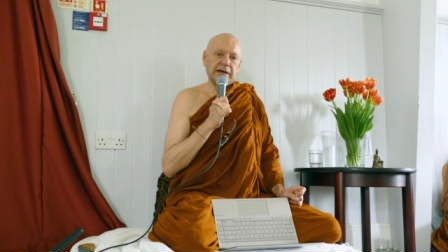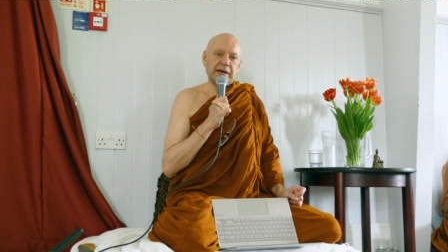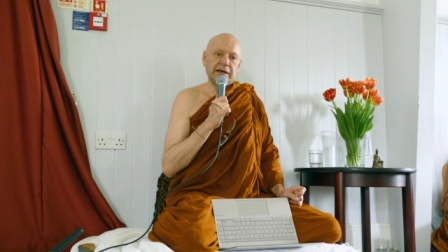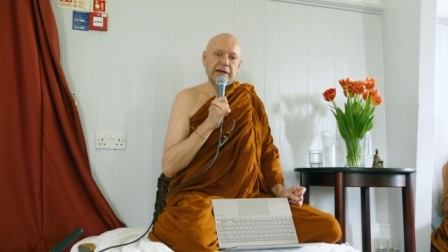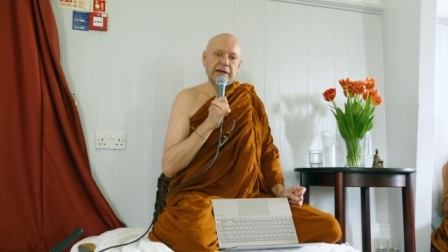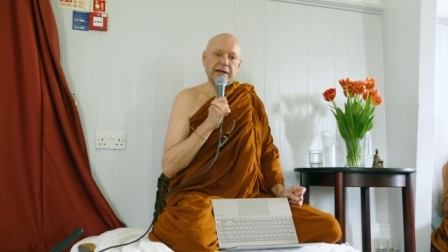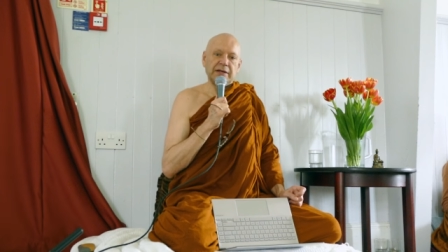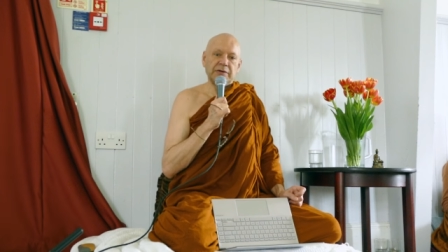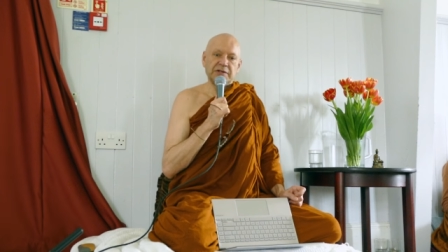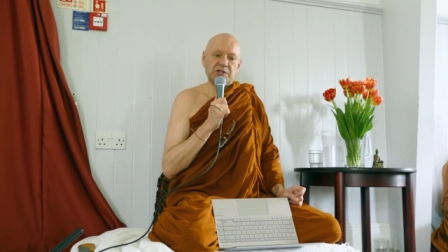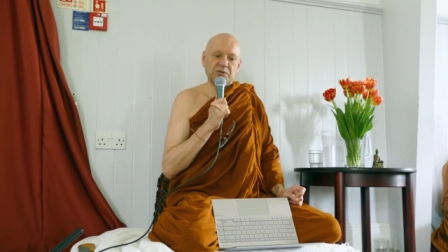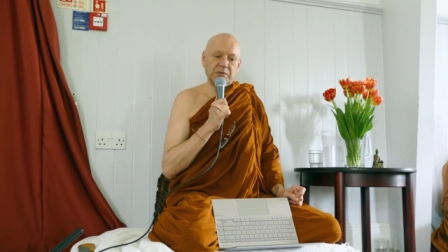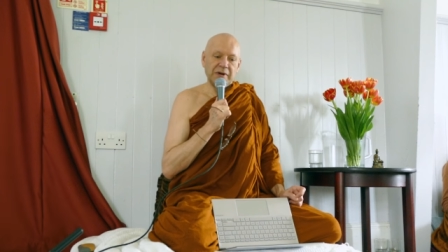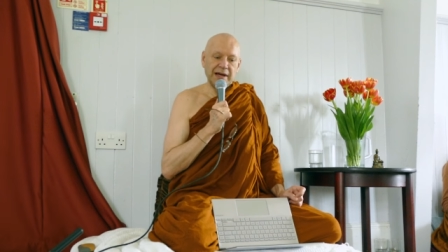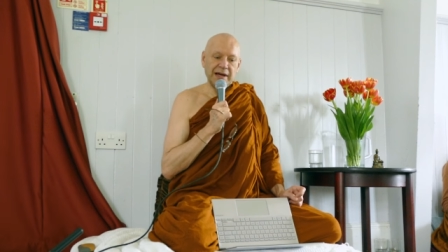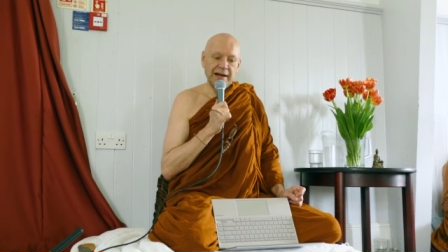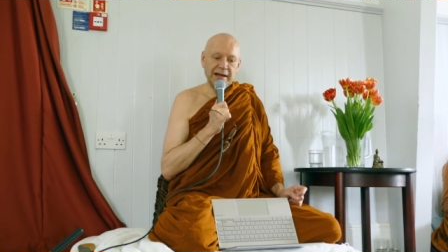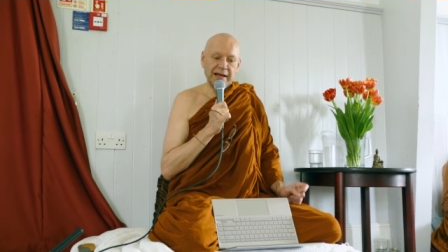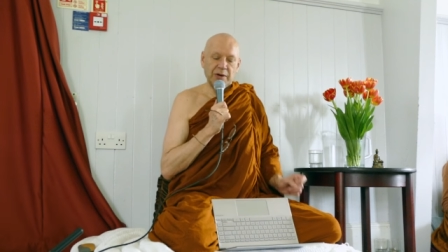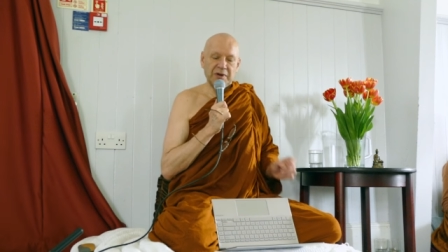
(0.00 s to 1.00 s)
in
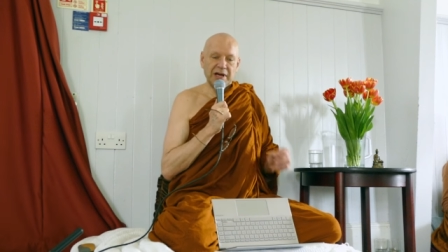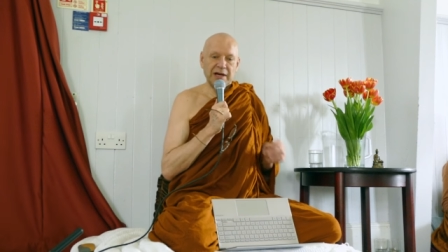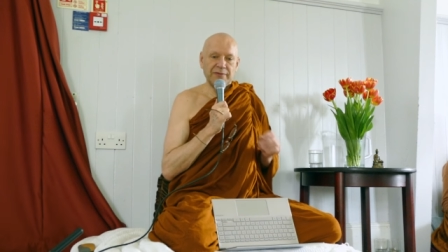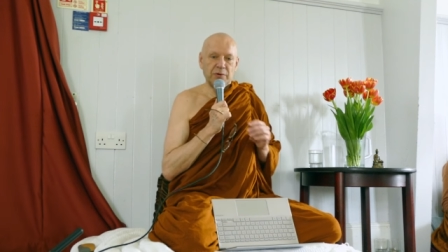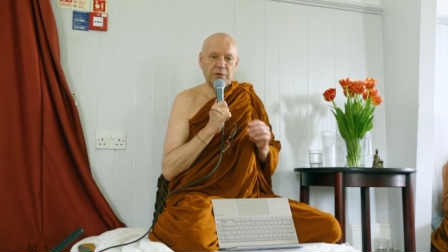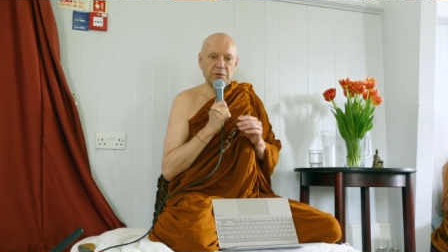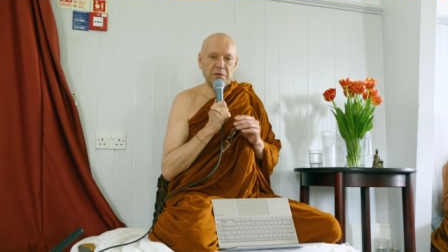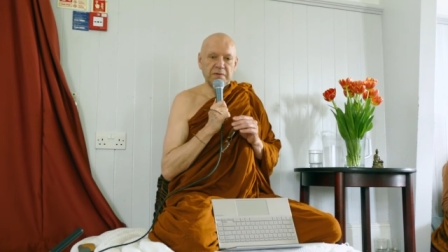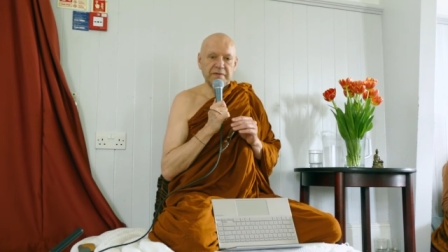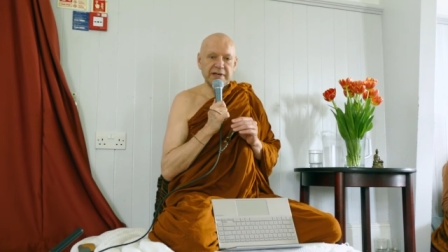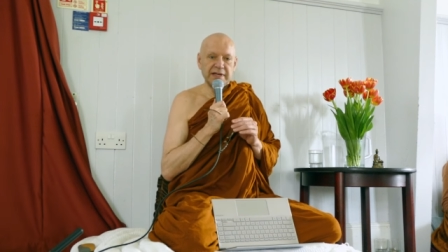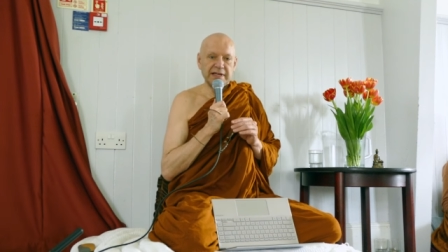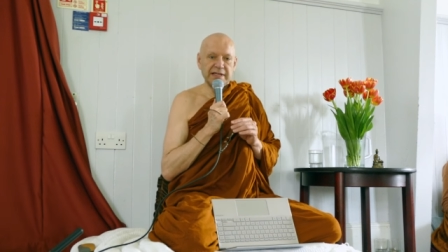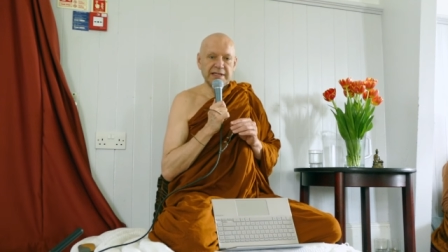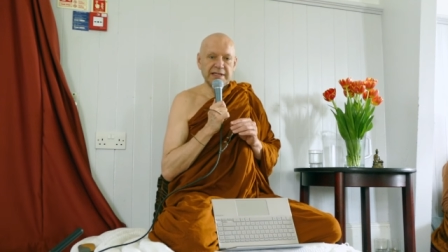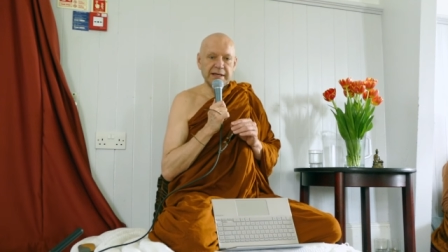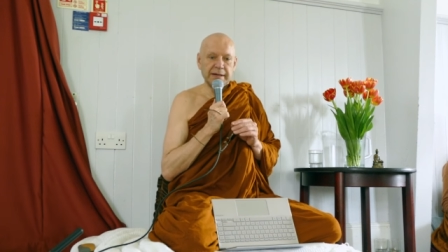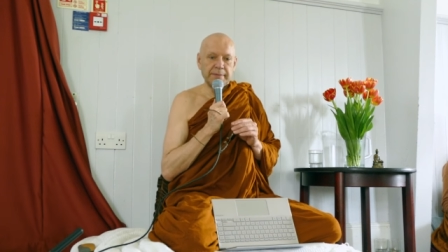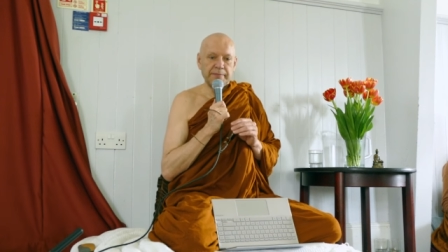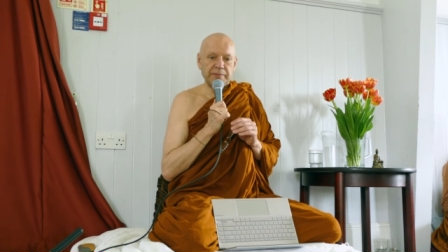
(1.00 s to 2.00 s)
Australia, we have all of
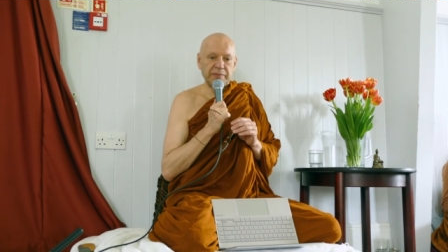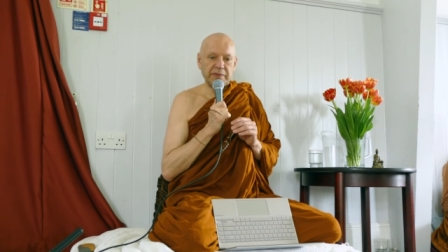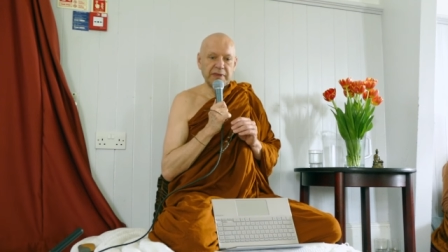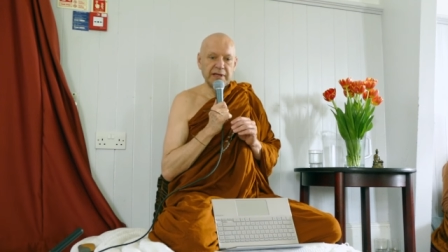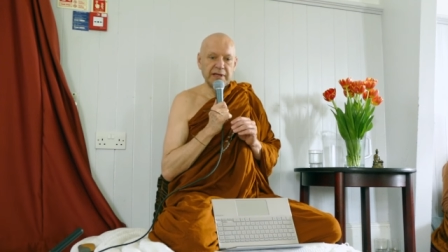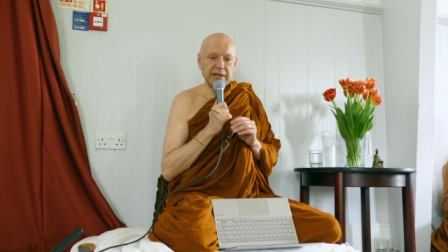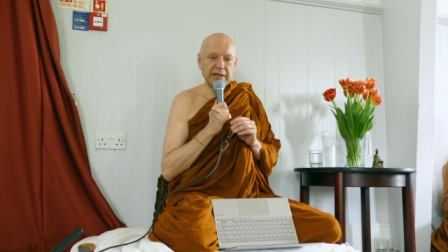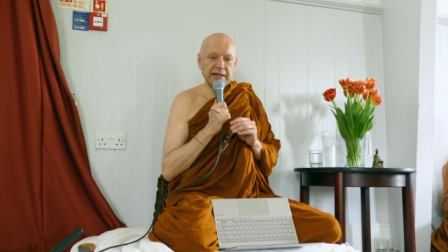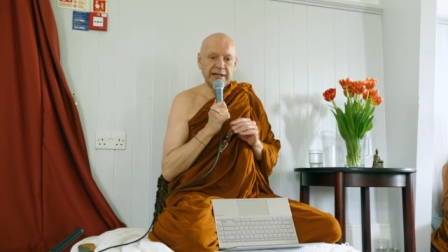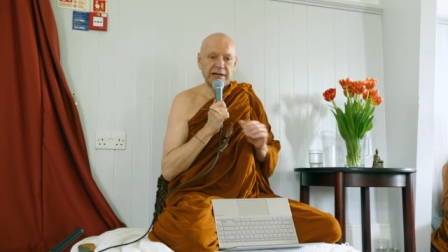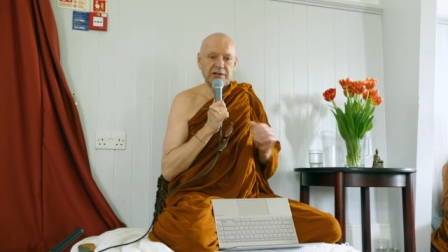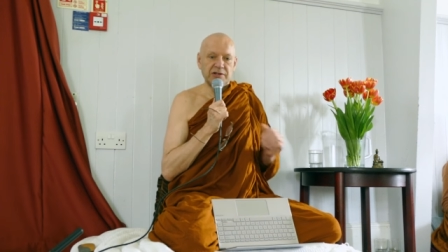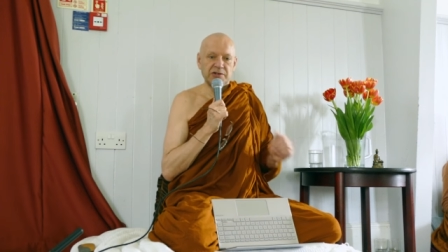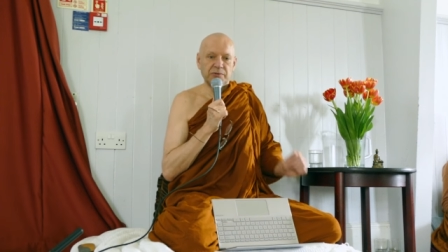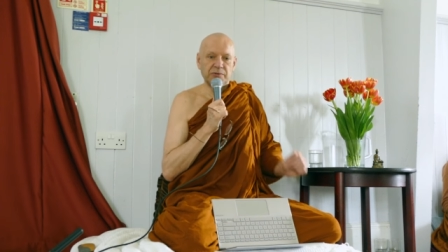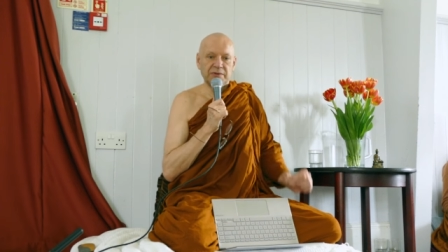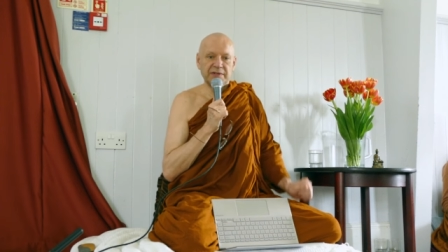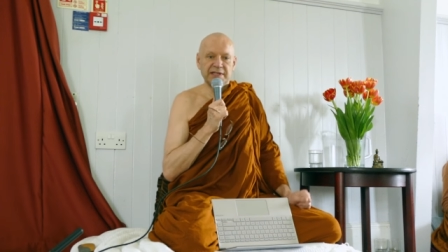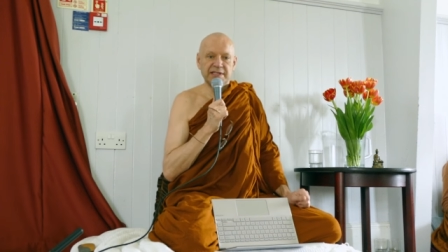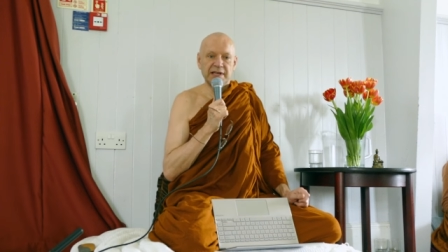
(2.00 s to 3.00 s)
these um,
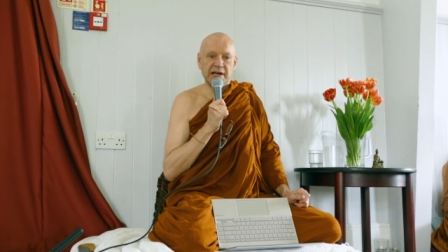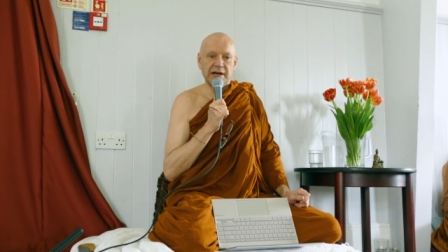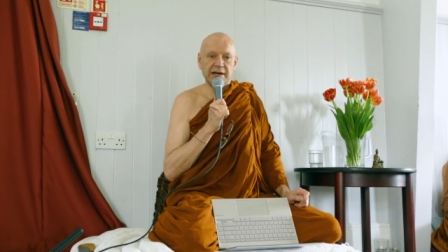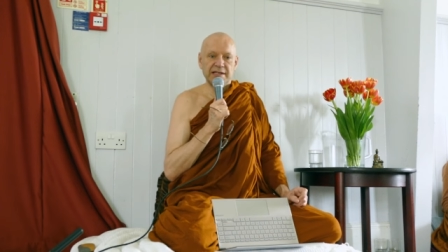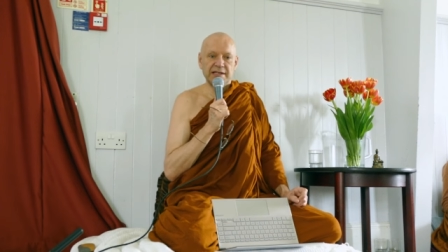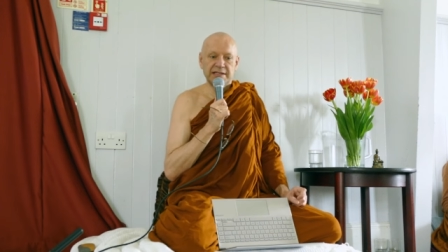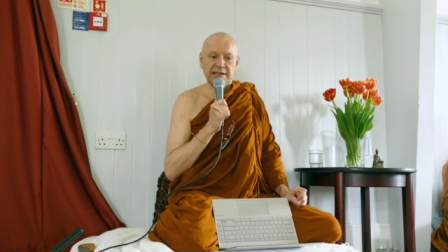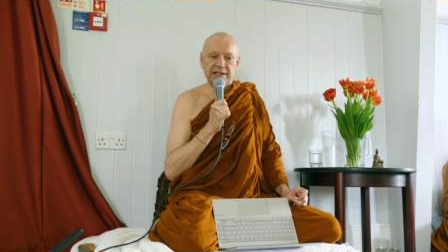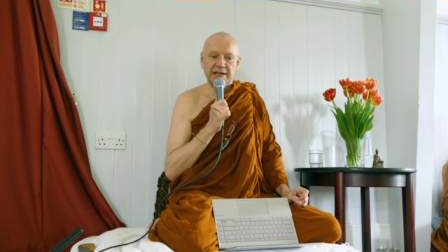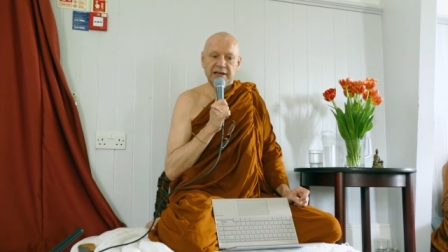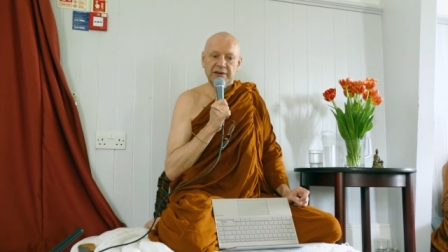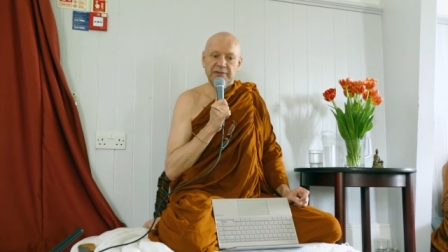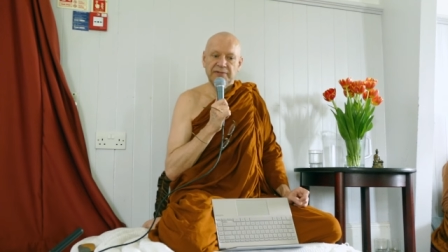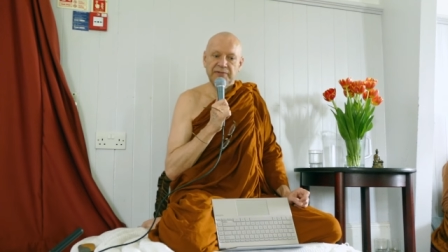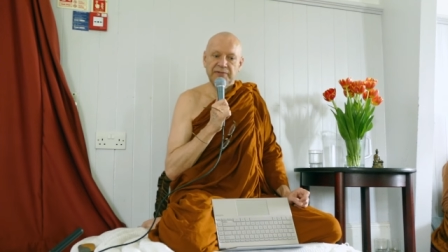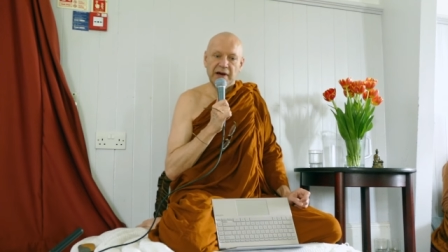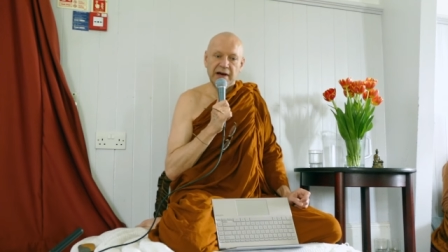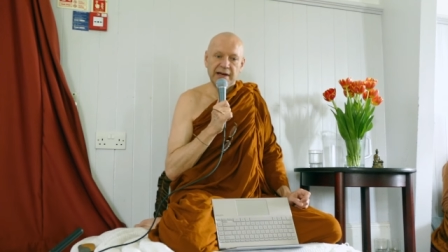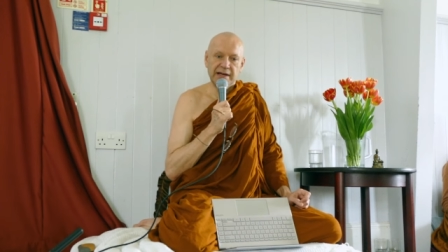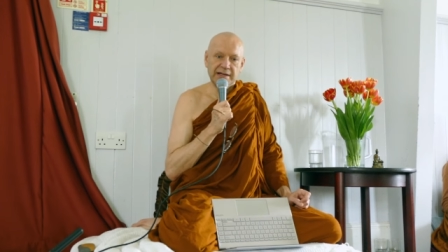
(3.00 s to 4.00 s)
natural disasters like
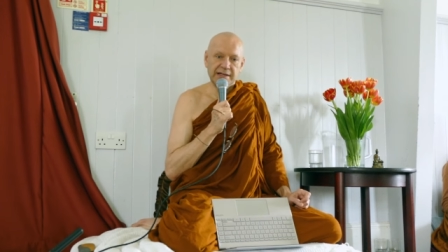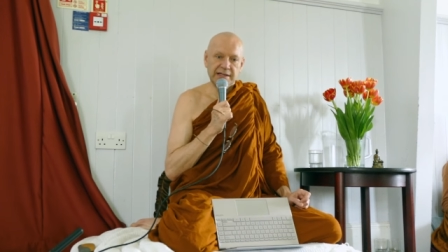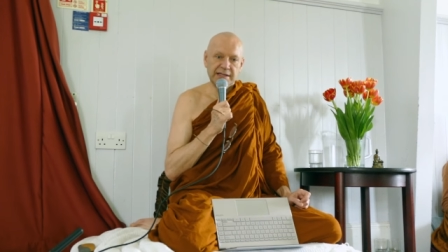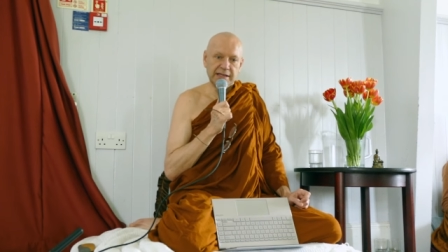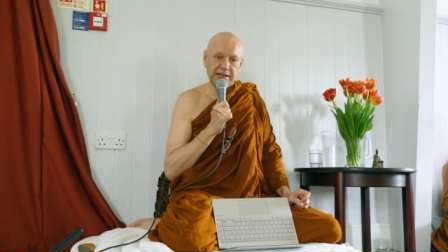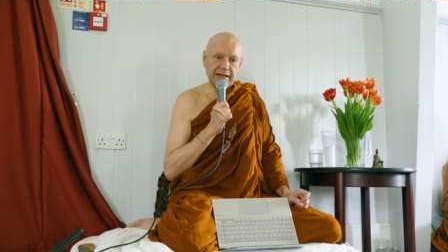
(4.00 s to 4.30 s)
fires.